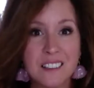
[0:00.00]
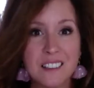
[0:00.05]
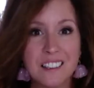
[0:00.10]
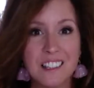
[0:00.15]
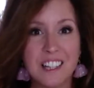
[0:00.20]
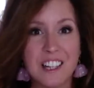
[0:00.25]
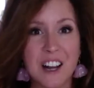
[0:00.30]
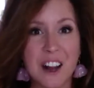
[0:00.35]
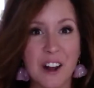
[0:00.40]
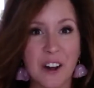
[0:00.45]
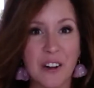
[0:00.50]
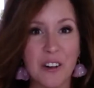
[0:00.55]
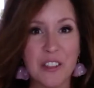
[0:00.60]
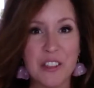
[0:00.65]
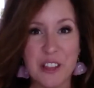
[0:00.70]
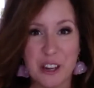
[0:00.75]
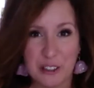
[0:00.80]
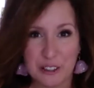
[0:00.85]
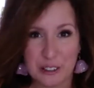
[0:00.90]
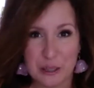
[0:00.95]
you know,
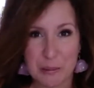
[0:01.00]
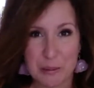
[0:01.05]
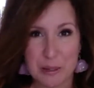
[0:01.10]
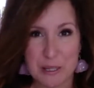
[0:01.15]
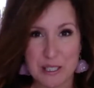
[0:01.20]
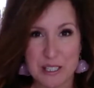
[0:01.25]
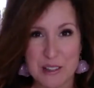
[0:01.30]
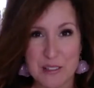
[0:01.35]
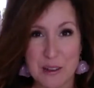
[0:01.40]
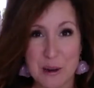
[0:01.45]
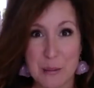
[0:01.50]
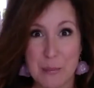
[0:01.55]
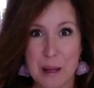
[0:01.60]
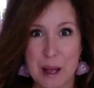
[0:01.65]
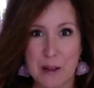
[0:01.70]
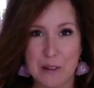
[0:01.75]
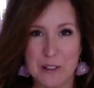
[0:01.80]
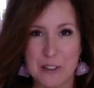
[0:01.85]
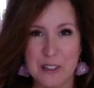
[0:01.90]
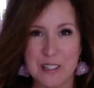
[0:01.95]
their limits and their
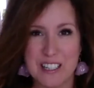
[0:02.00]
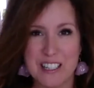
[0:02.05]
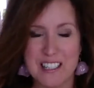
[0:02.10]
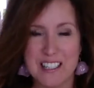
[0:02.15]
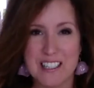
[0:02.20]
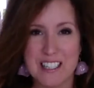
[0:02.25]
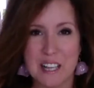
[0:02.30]
boundaries